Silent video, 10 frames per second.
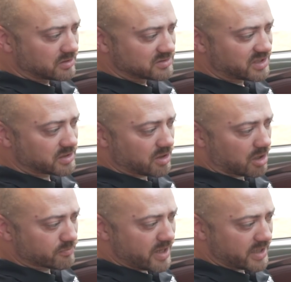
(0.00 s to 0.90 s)
Set it to
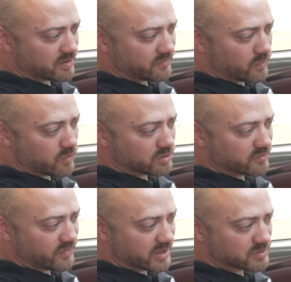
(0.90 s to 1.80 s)
automatic for
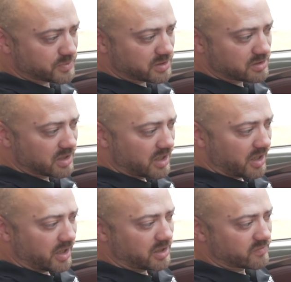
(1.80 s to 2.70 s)
your fan speed
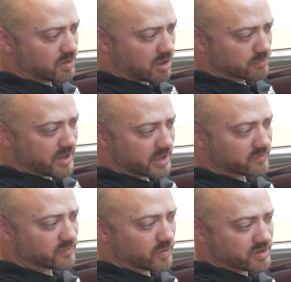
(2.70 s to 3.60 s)
and even automatic
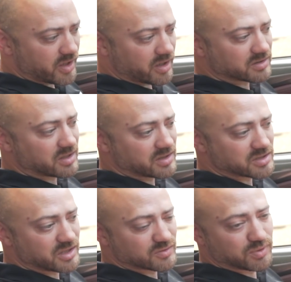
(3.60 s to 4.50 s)
for where the air
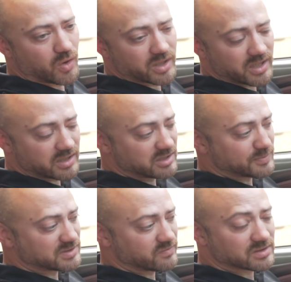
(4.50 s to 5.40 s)
conditioner is blowing at any
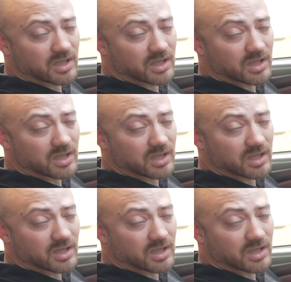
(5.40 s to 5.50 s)
specific